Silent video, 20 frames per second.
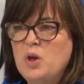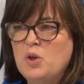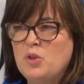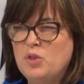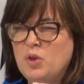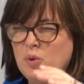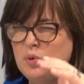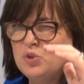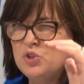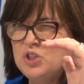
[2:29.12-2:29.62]

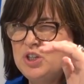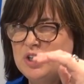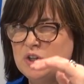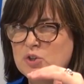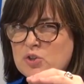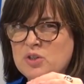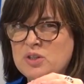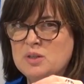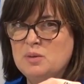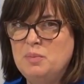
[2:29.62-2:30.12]
those
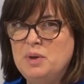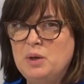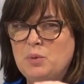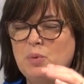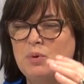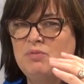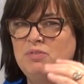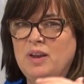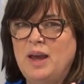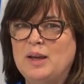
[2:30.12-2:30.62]
years to me
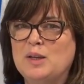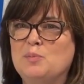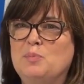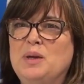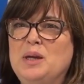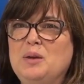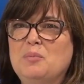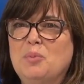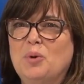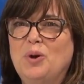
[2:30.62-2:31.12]
reflect
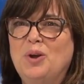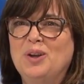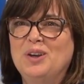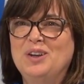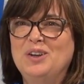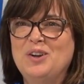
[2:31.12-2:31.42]
people.